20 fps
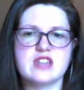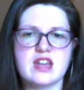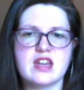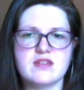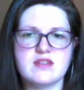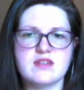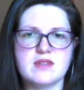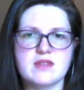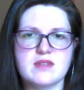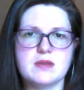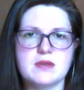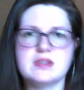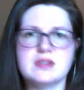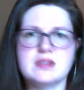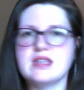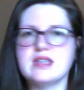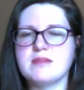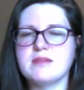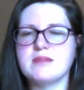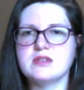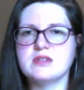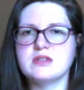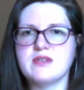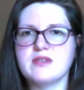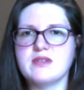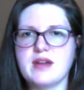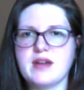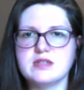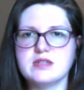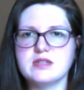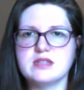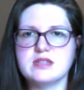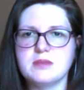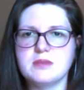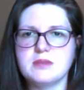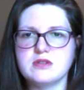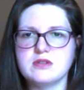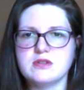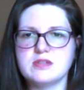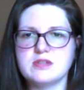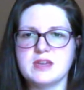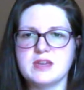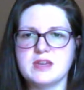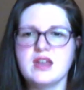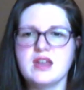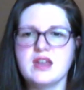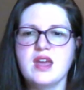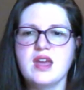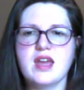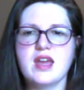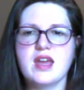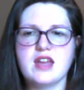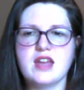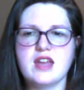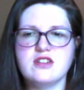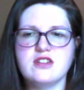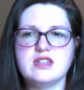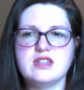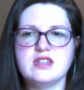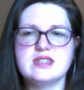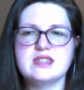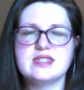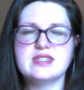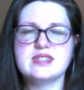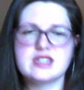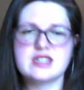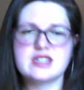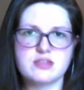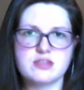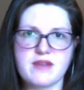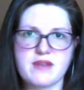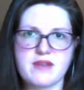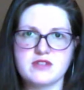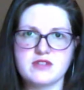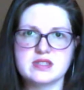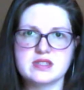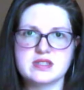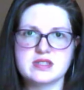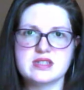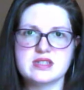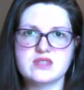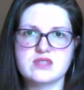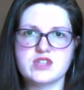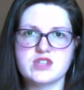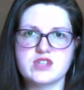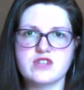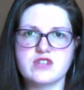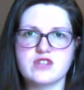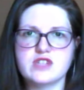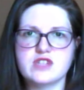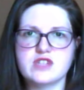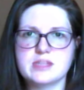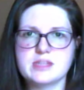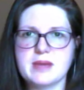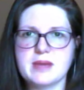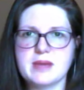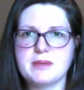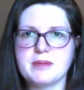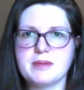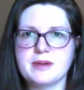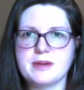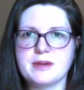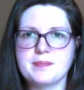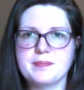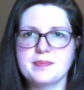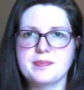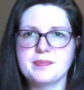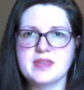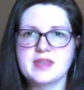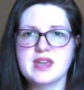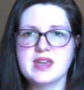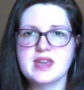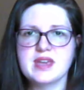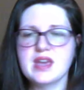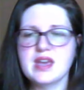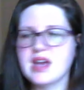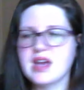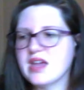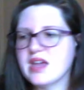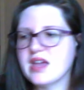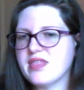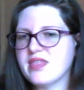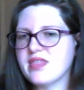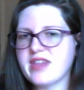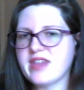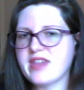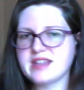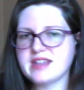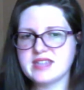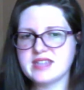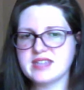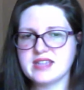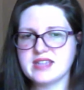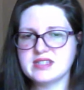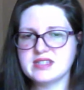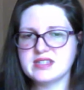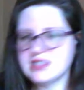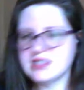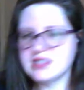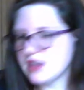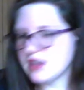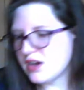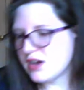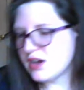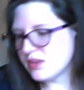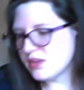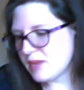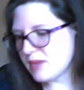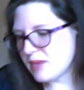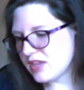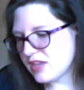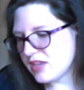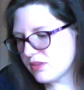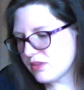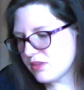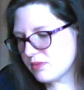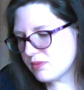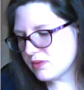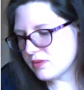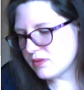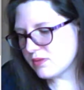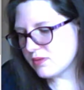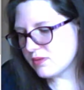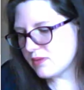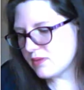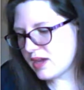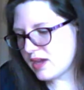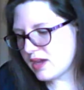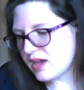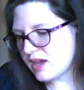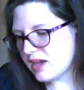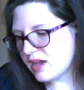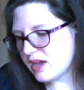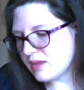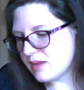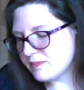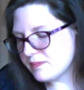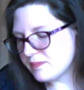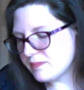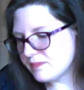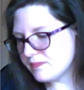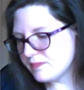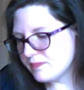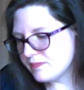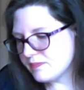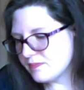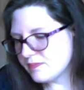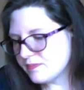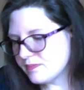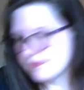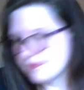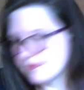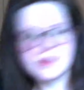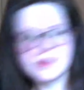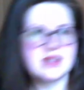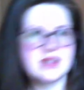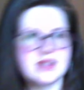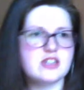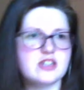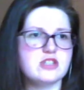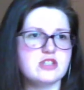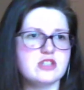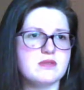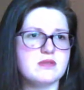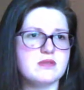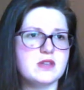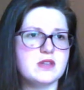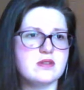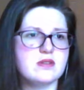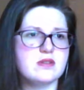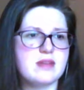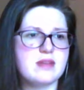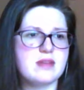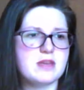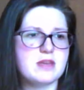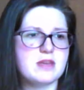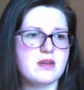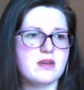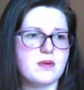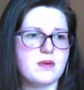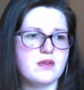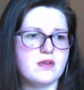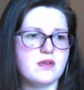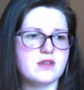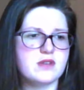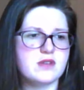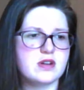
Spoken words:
give you examples of how it's supposed to be. And you'll need 6 references for your first paper. That takes us all the way through the literature review. Let me go over